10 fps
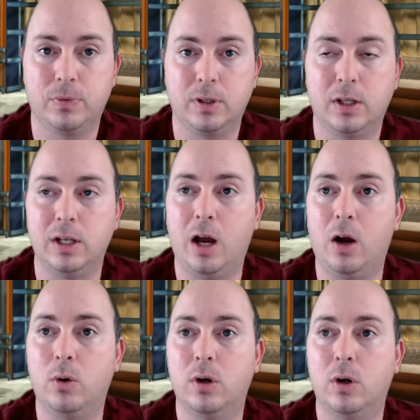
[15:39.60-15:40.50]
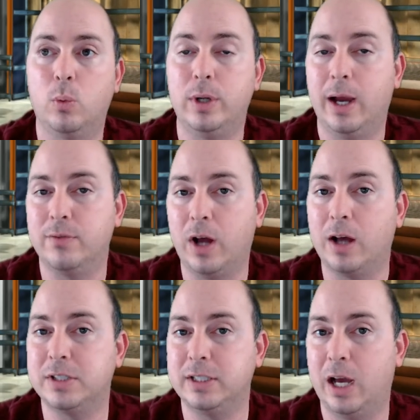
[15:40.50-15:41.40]
Now, we have not
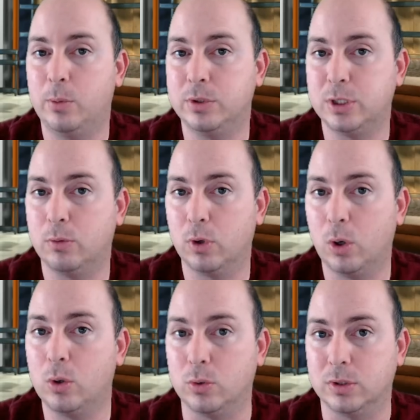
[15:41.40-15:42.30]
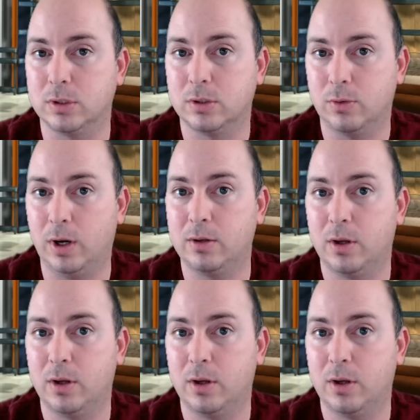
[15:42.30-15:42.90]
seen that with silver and gold, right?